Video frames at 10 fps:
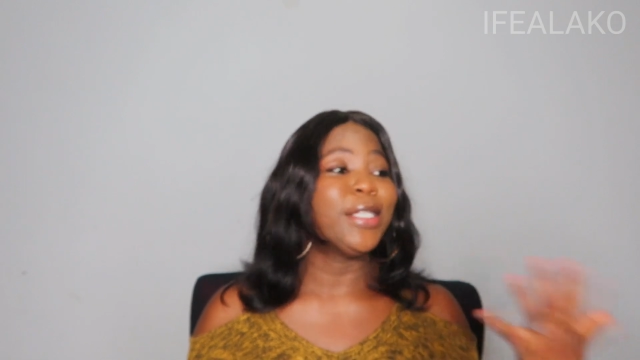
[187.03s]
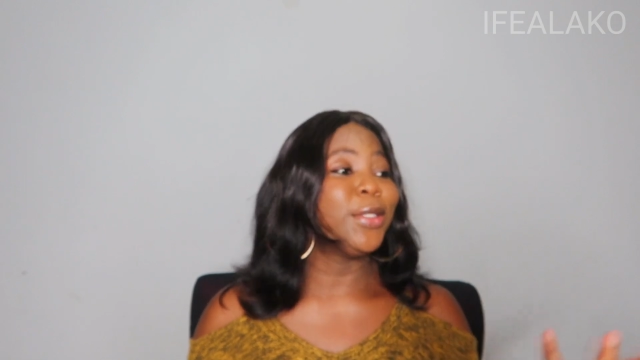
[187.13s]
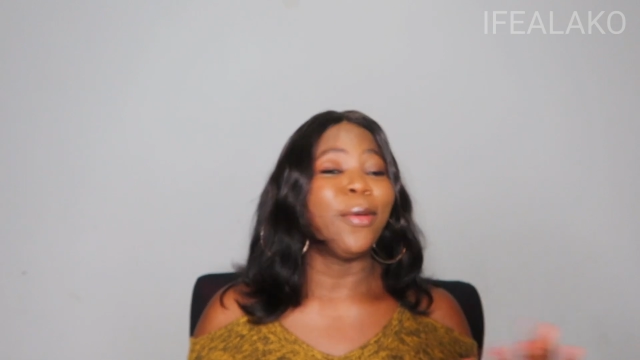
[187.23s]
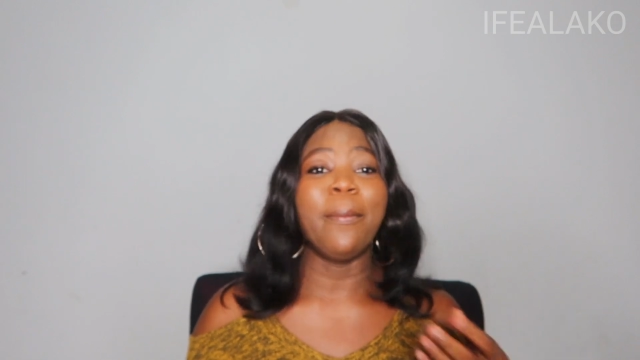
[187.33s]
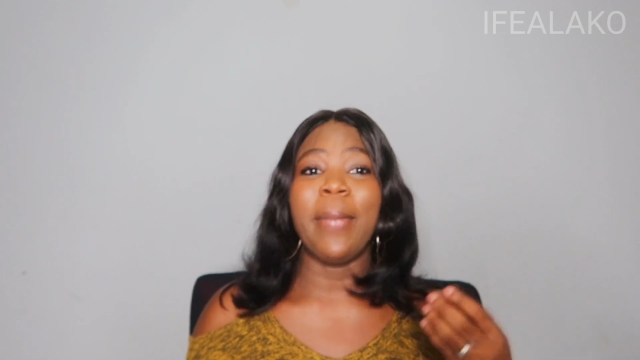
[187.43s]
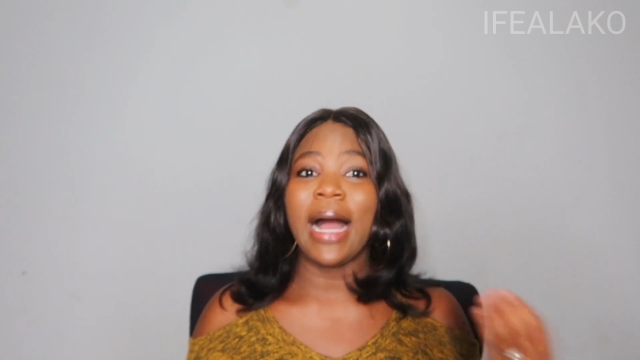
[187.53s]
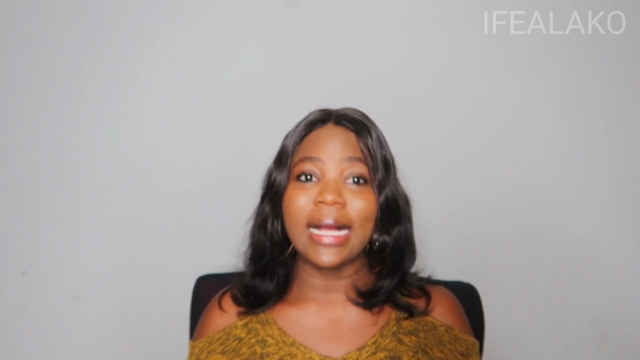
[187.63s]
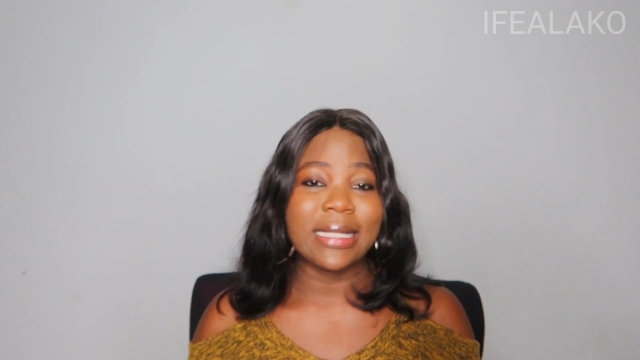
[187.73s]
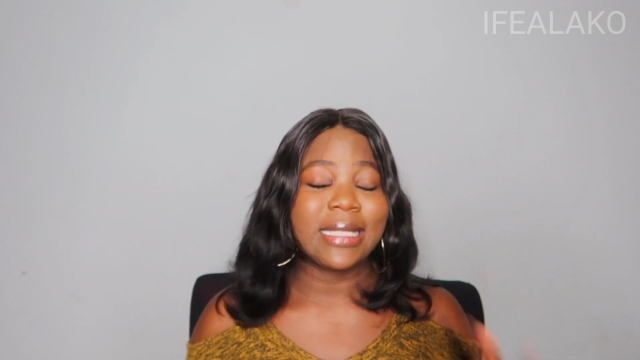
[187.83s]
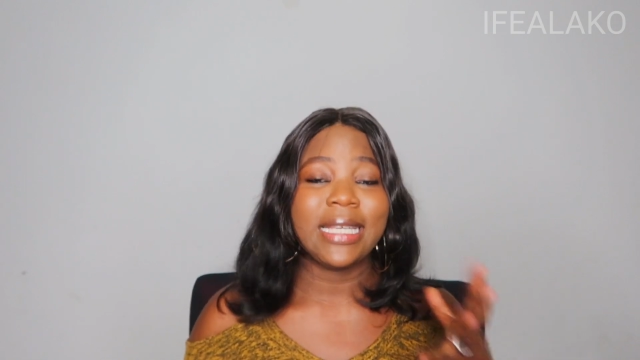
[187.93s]
you know,
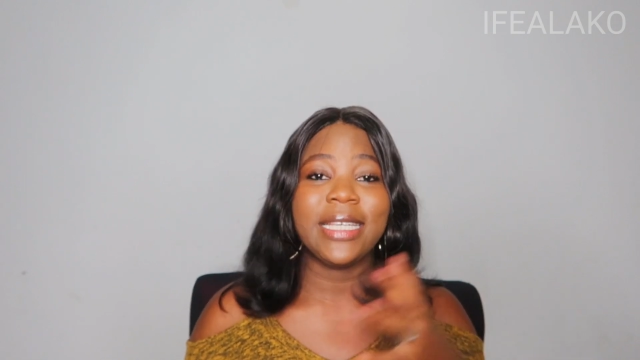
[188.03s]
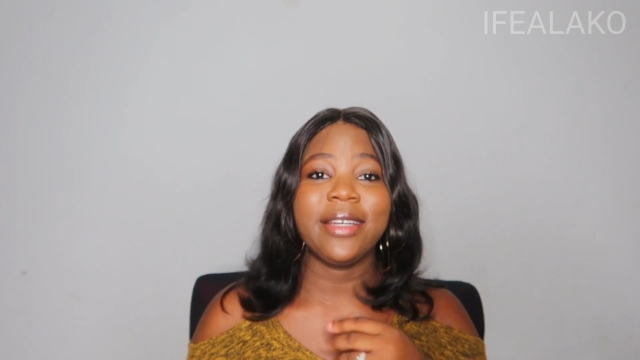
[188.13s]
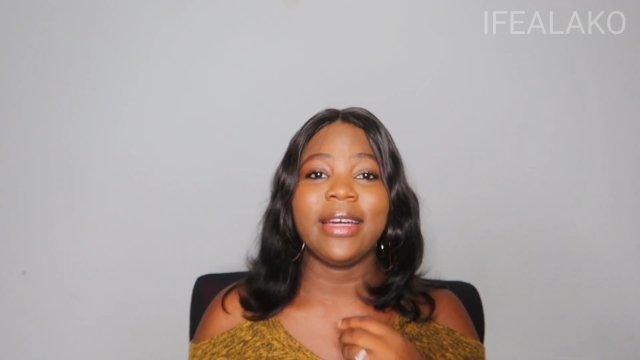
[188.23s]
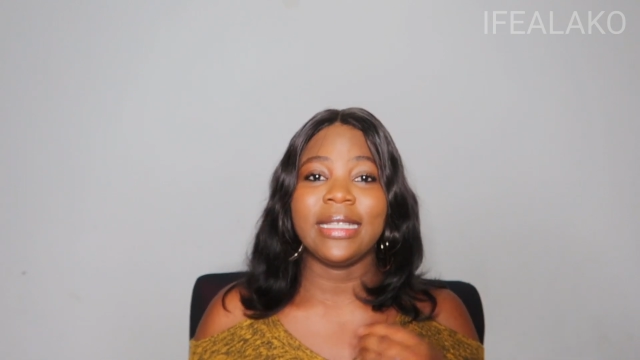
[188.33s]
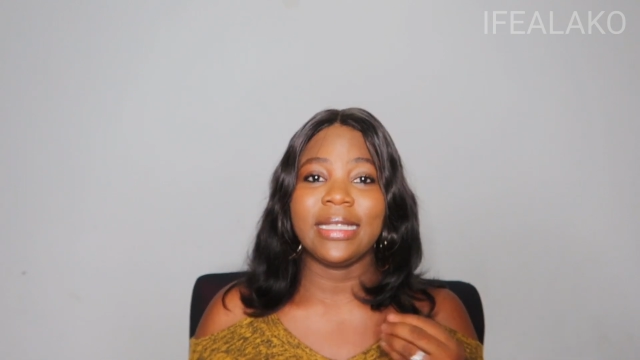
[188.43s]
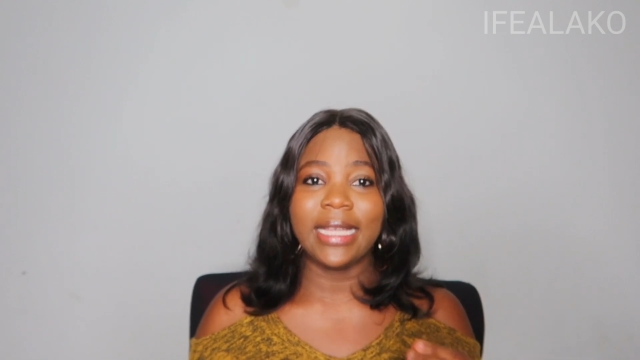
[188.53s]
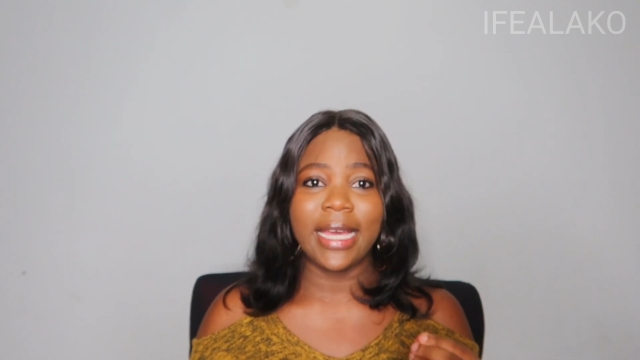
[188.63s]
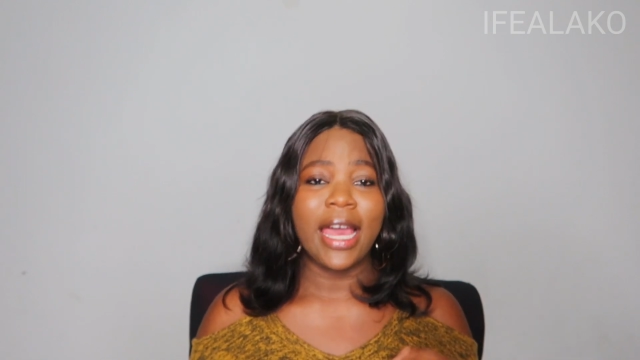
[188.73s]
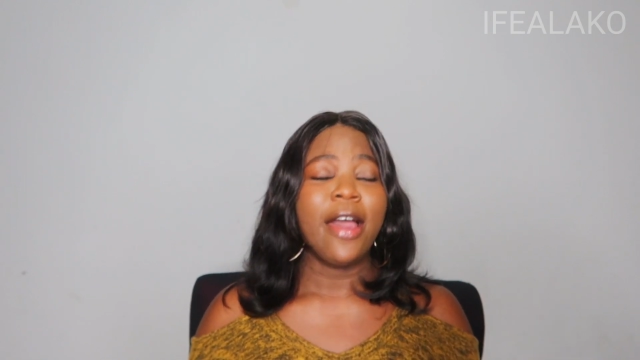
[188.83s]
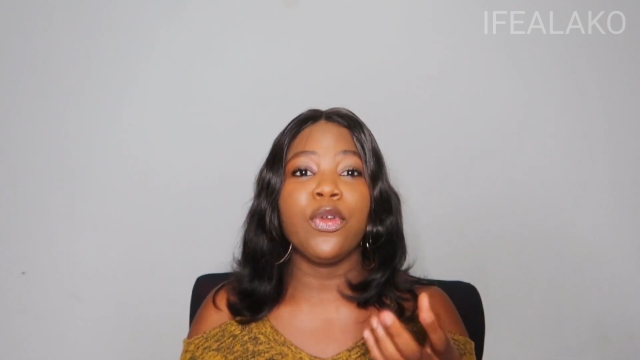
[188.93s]
bans here and there.